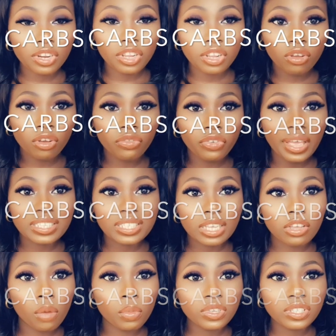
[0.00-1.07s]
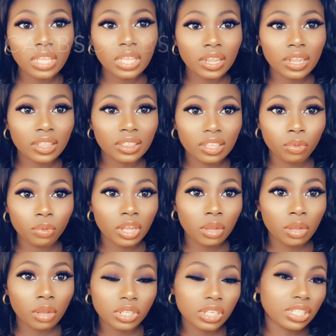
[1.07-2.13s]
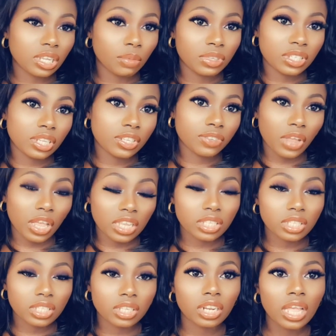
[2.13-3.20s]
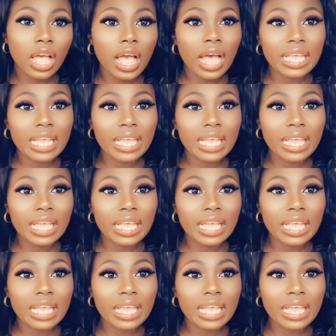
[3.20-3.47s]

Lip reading: Funny enough, I take almost anything when I'm doing intermittent fasting.